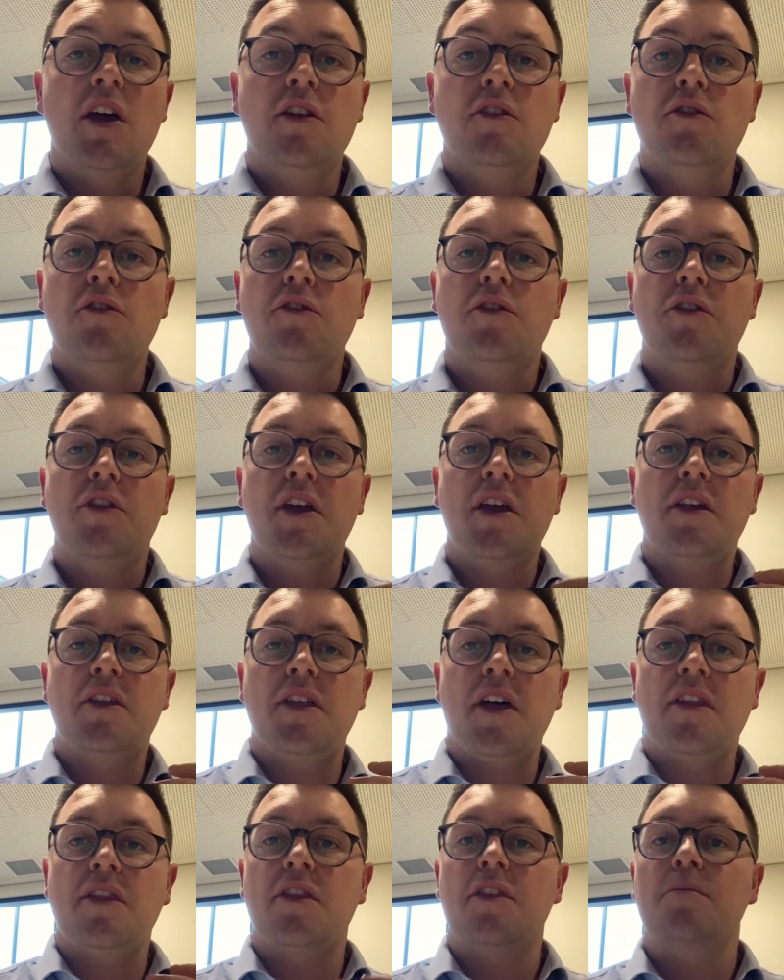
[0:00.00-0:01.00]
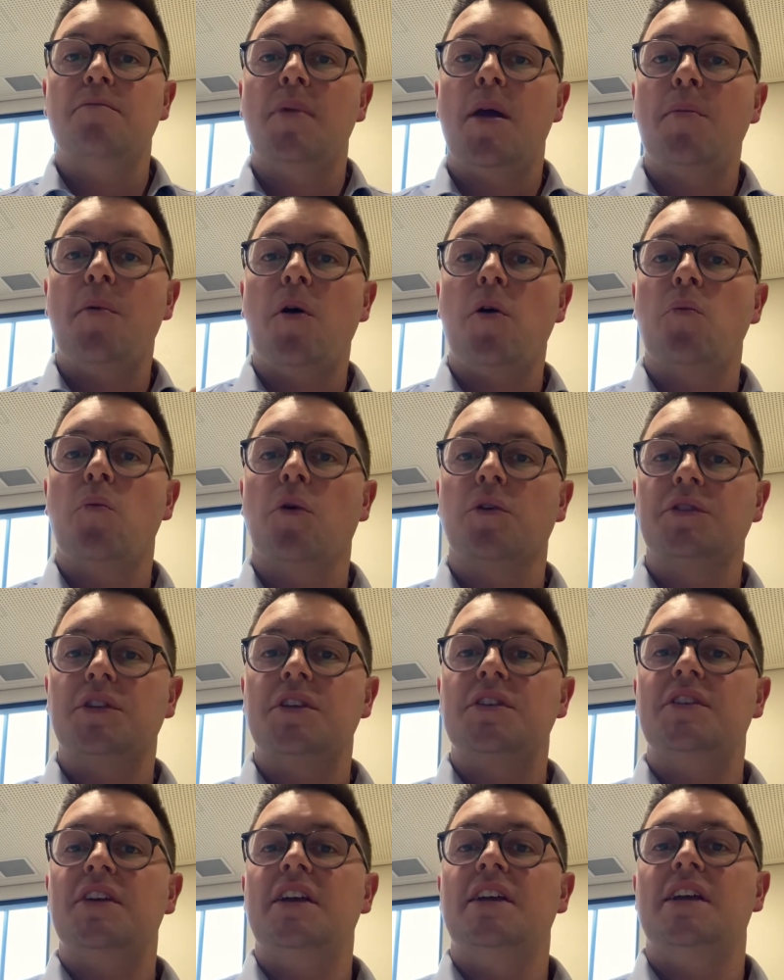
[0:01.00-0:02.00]
Do you think that the memo was
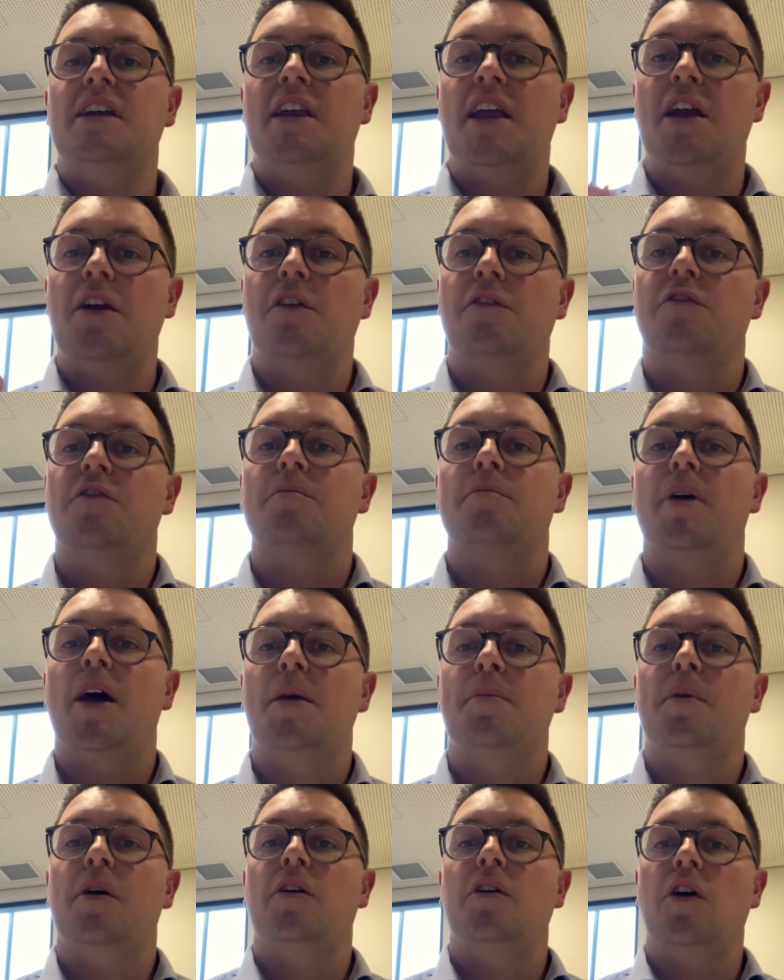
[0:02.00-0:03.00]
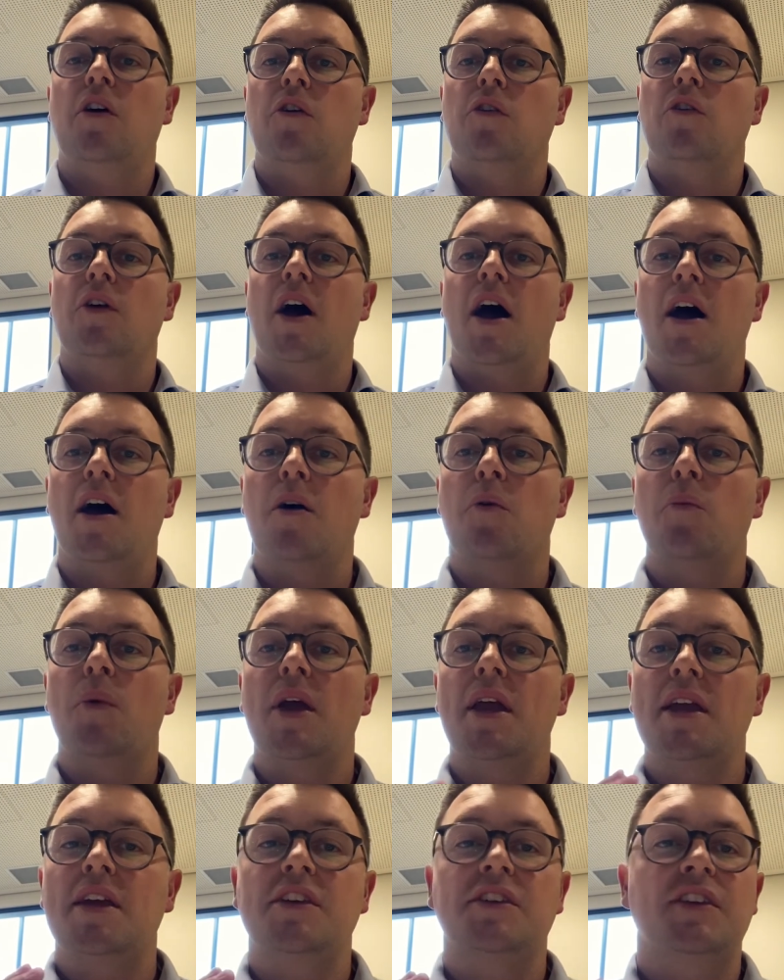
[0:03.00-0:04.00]
indeed an error from PayPal, or are
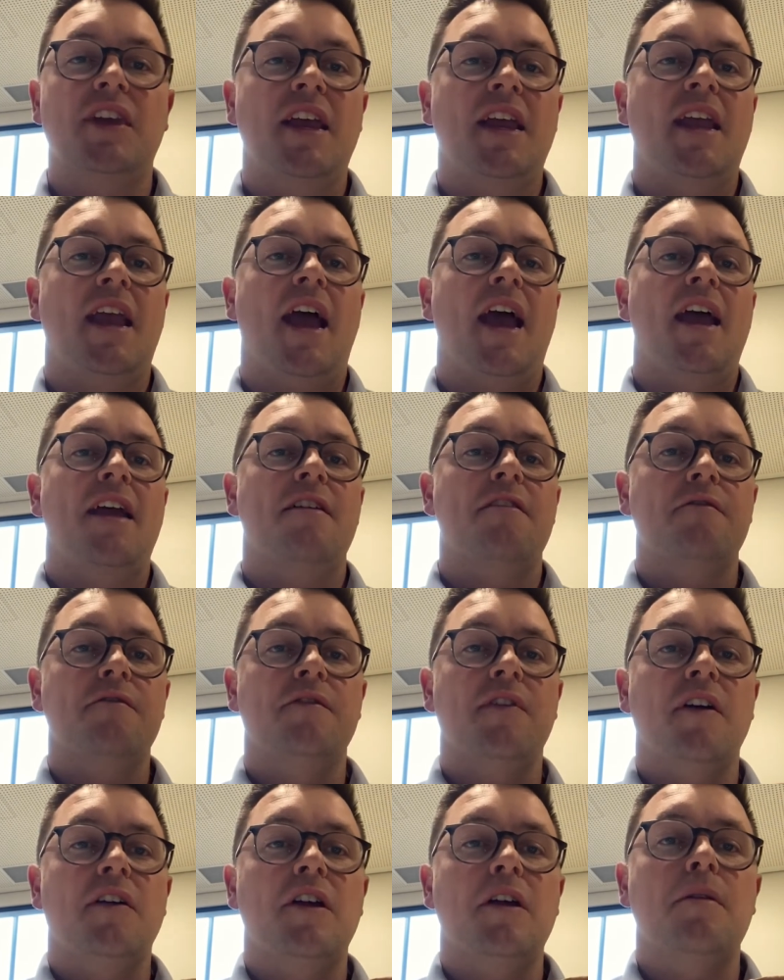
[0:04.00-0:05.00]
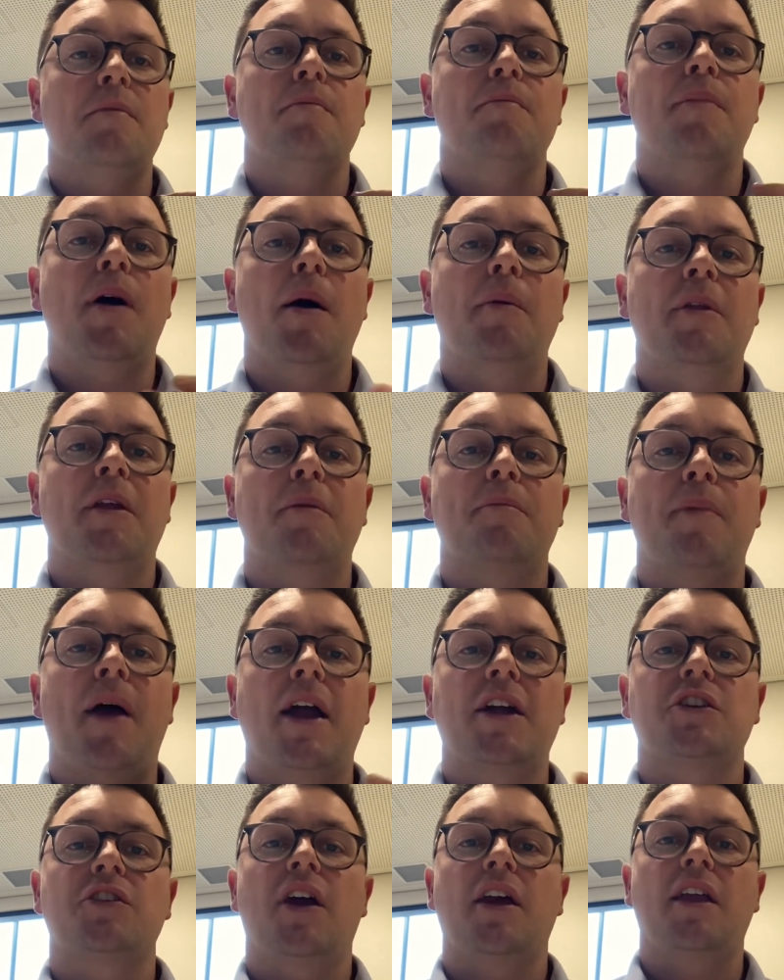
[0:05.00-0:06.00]
we seeing a very public
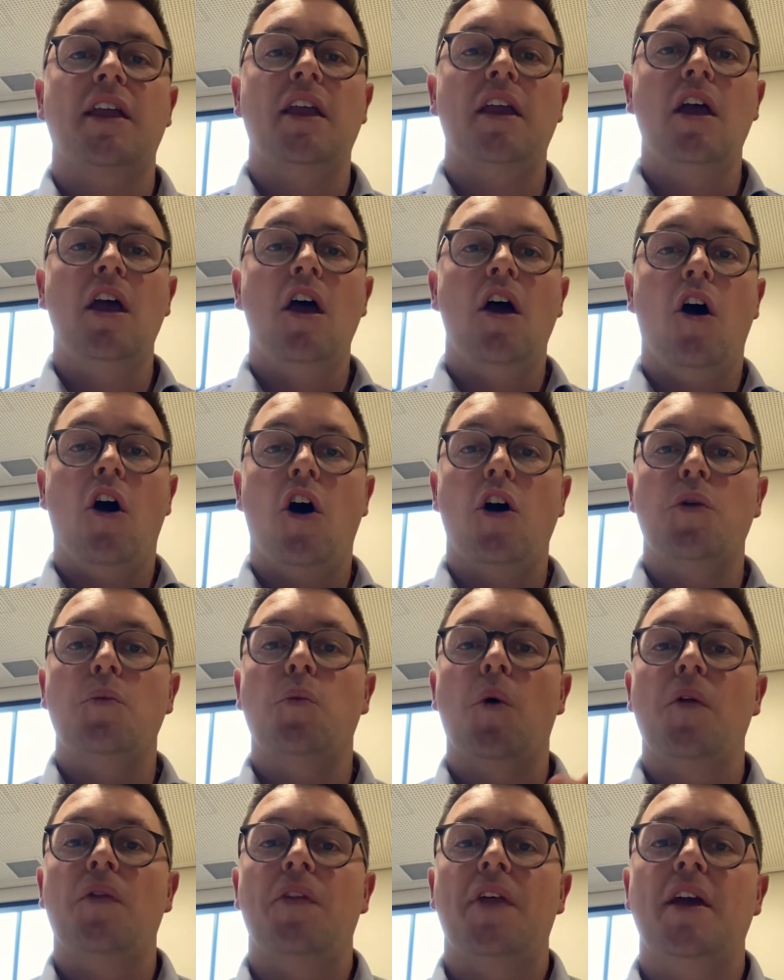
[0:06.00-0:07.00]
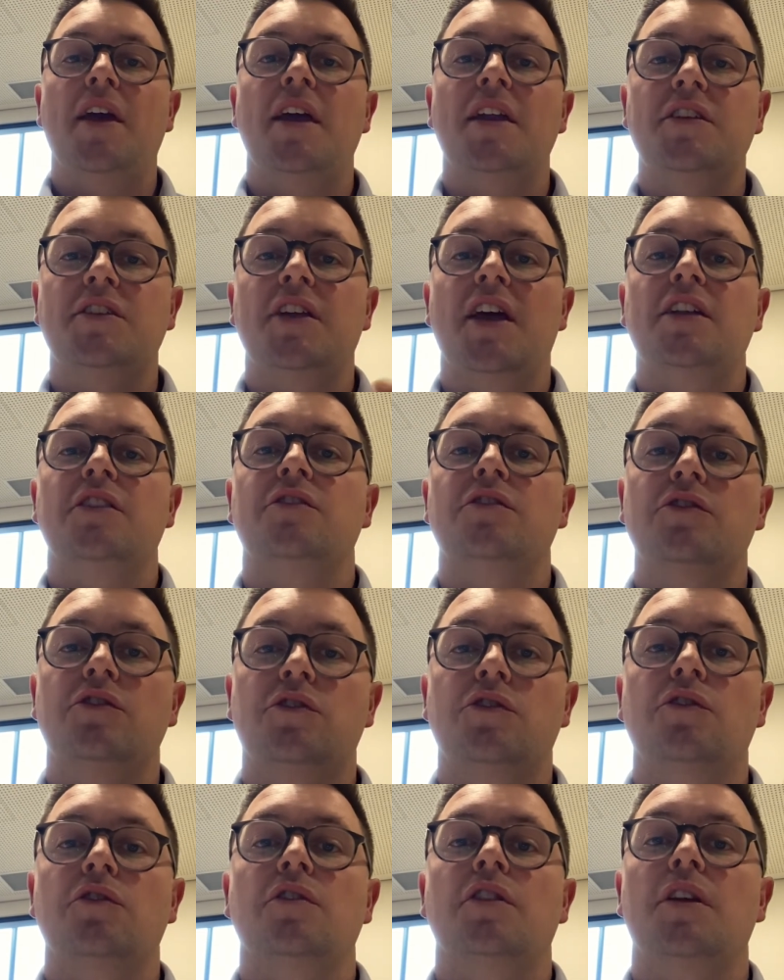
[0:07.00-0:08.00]
backtracking on what their intentions
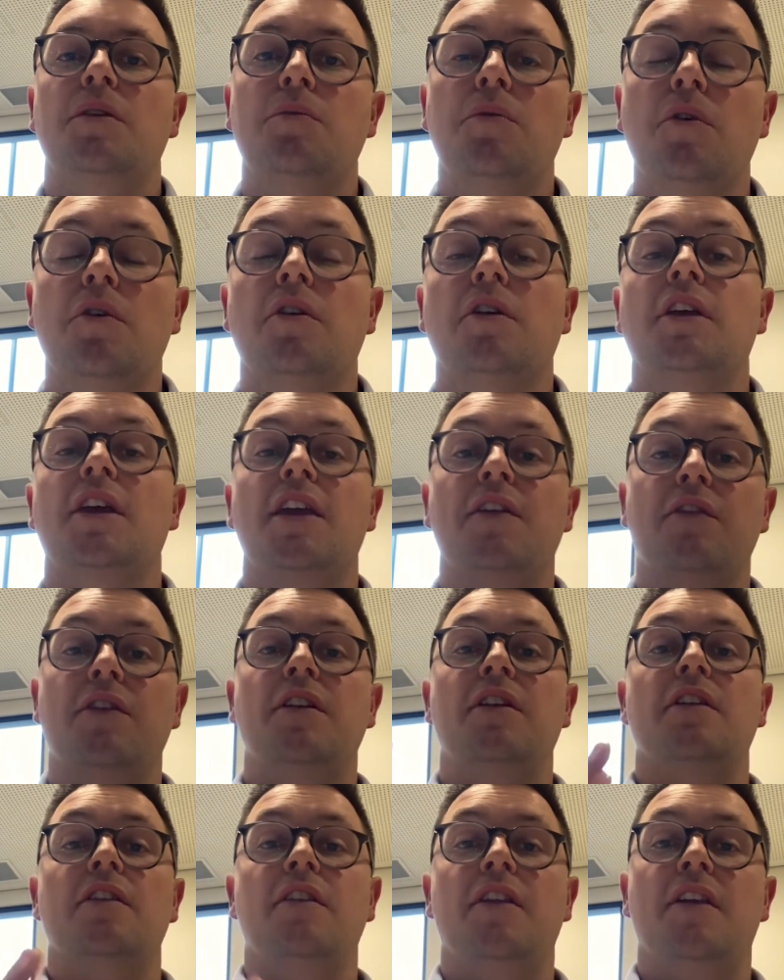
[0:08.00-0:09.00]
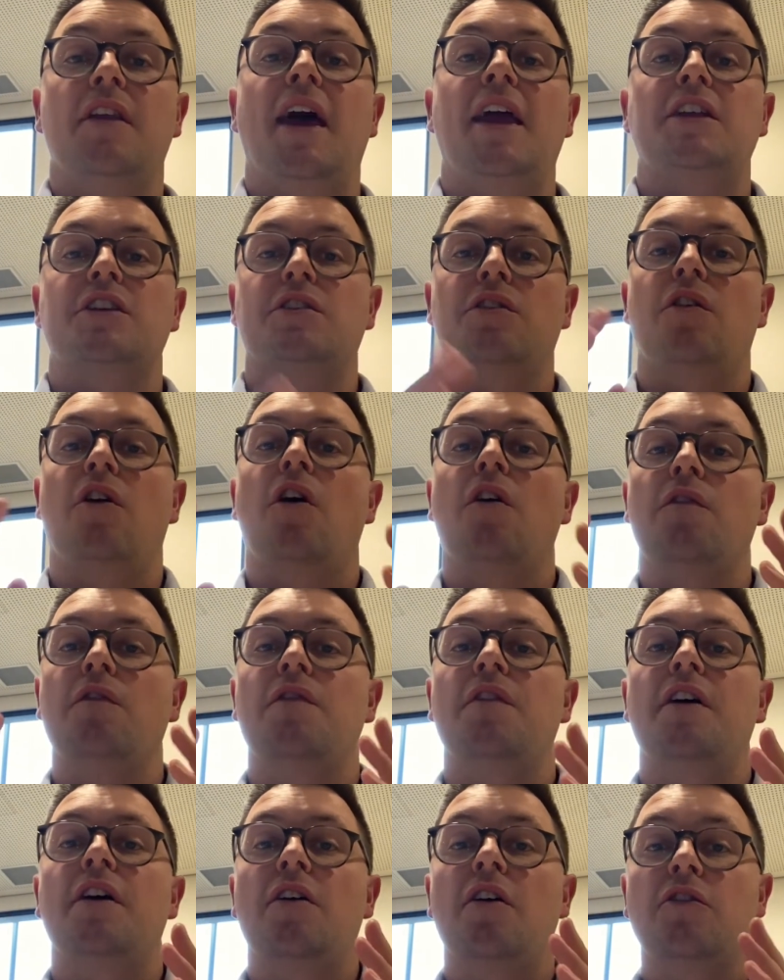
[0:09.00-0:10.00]
truly were, given the nature
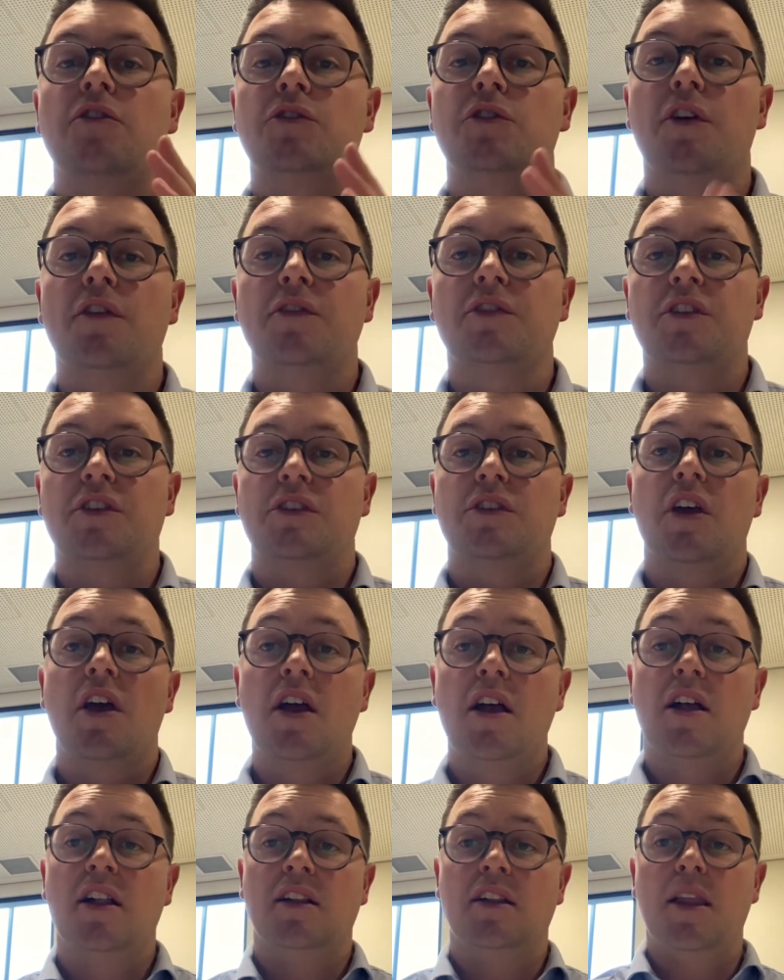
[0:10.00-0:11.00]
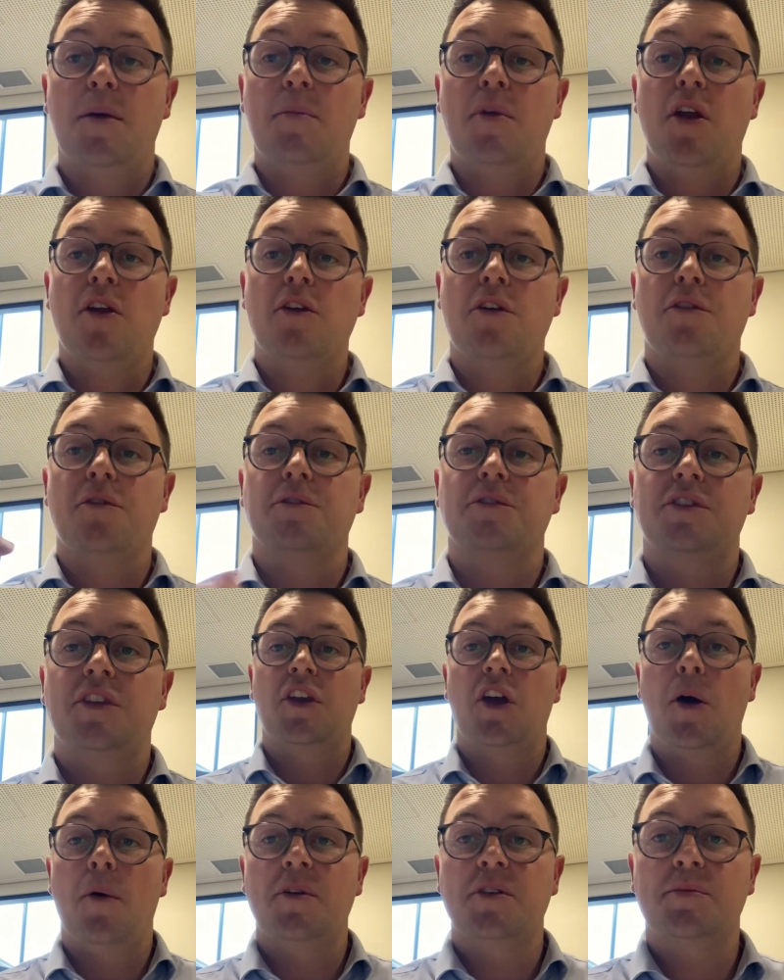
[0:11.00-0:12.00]
of their services? Let me know your thoughts
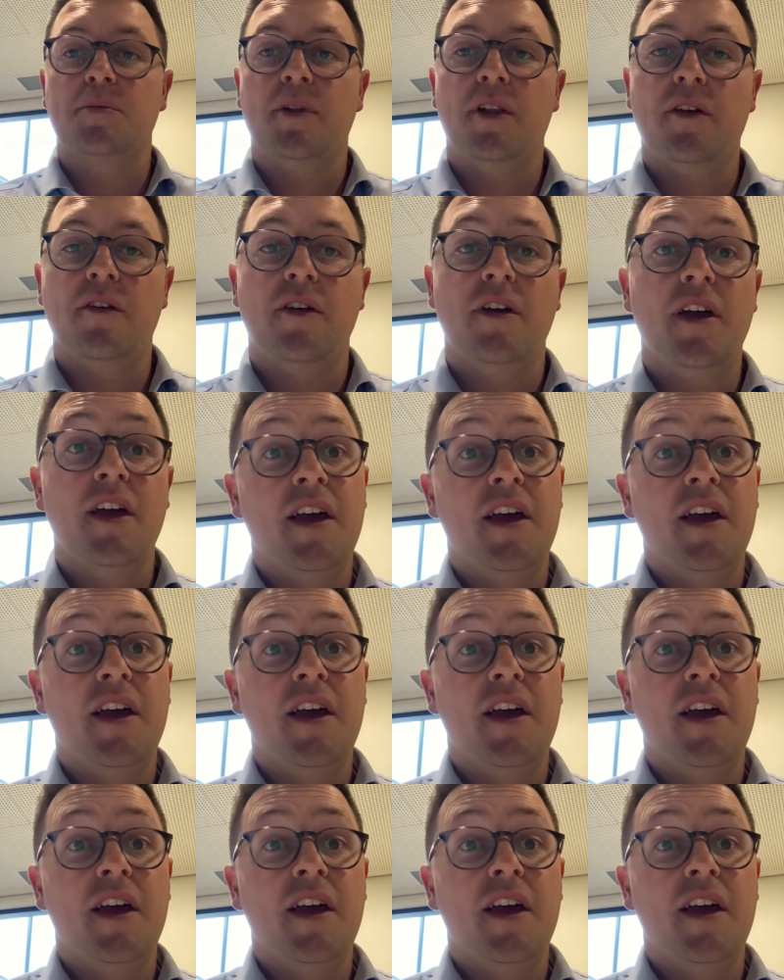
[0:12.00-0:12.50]
comments below.